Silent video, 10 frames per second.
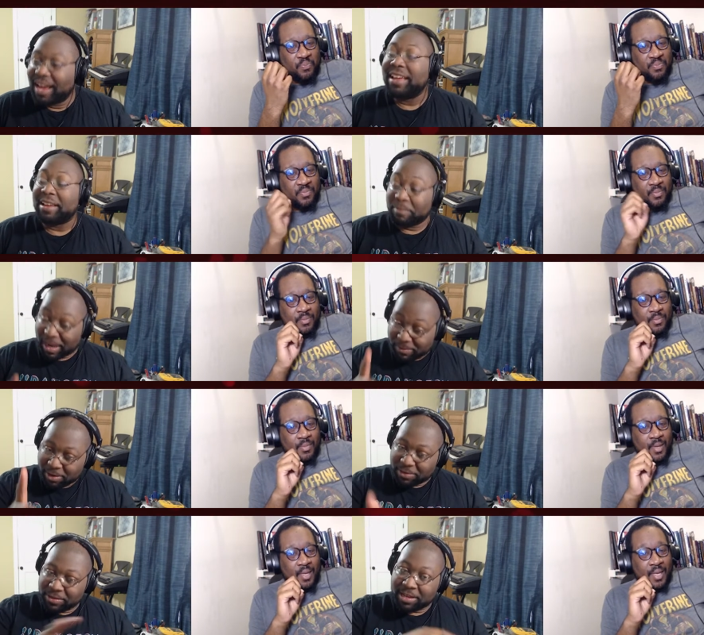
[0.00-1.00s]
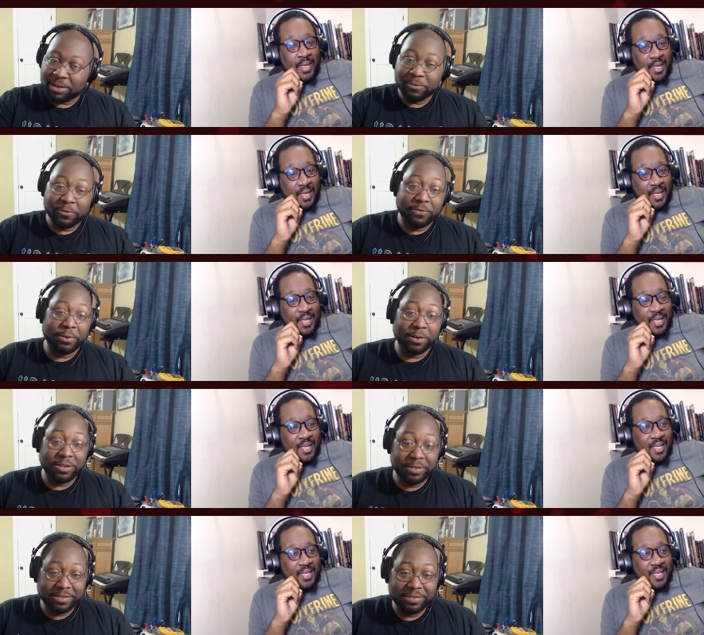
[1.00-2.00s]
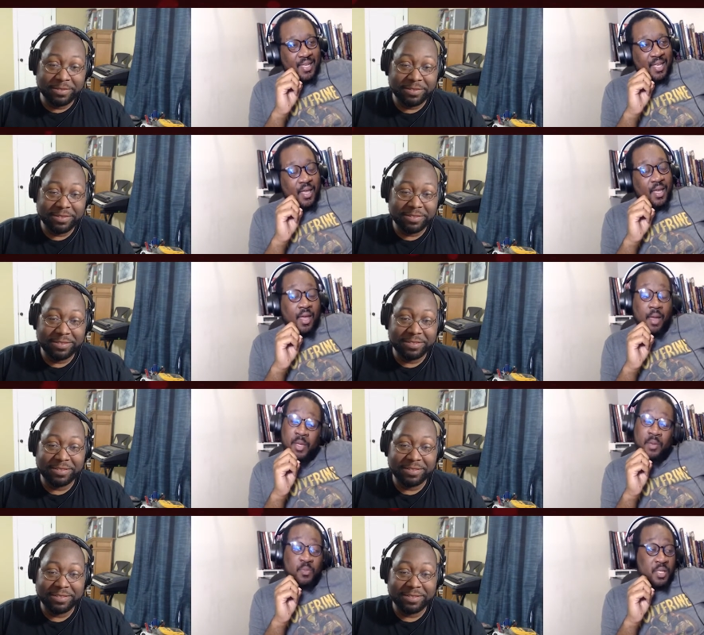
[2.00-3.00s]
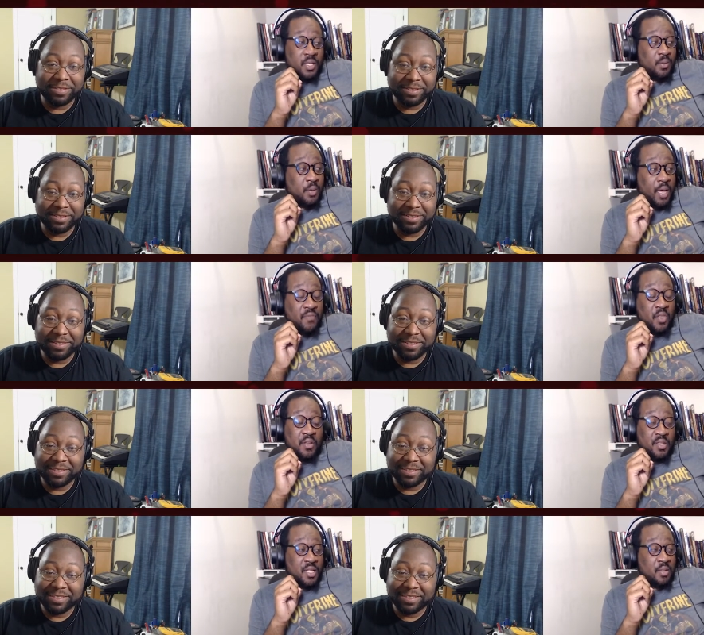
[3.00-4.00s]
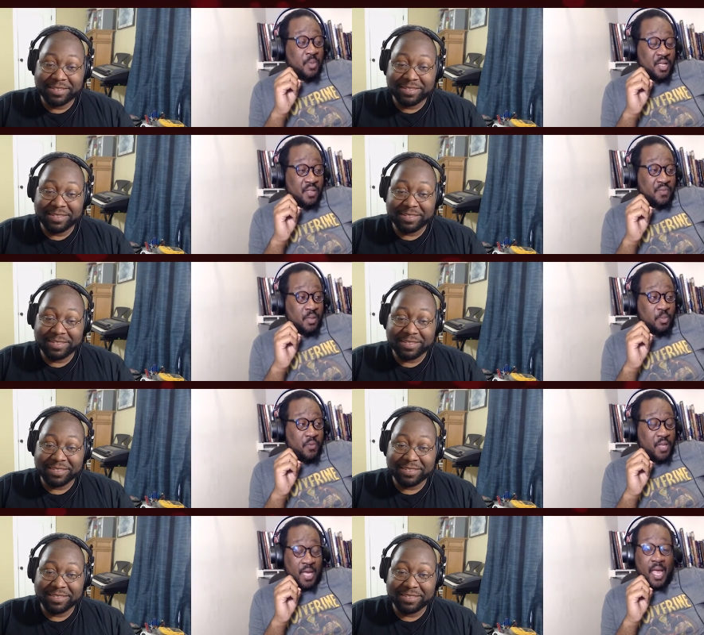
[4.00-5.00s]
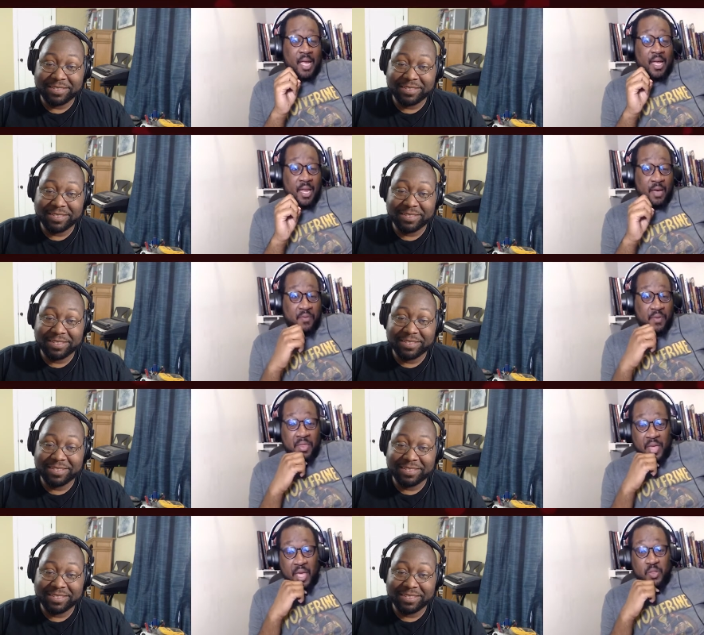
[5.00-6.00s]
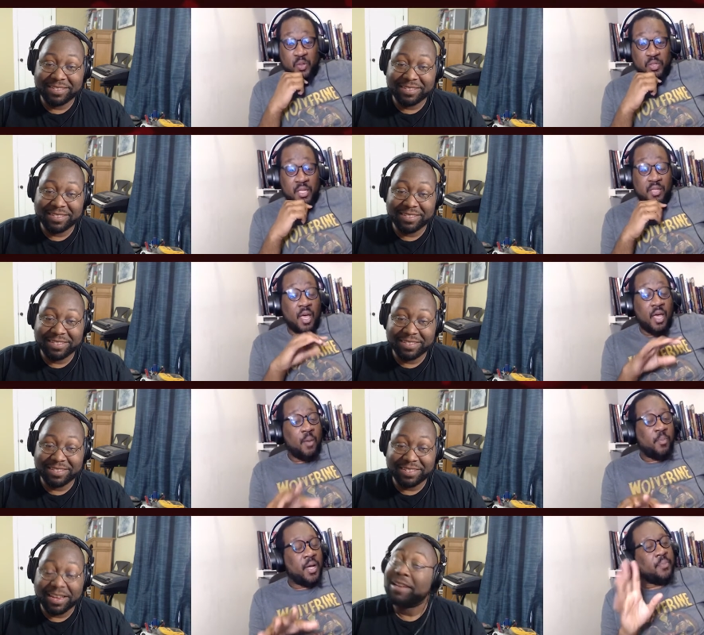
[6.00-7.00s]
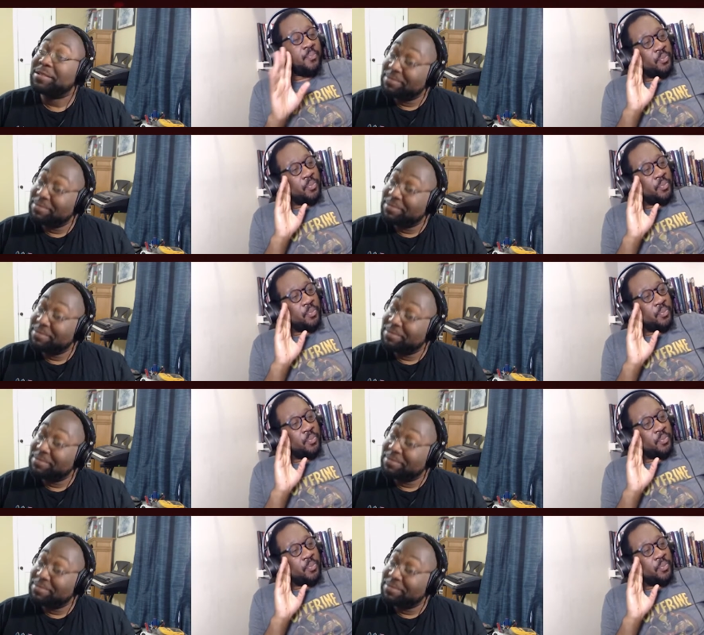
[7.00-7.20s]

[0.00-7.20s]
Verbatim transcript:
Speaker 1: it might be on the cutting room floor.
Speaker 2: I mean, we do have 36 minutes of this movie that got cut out for the theatrical release. But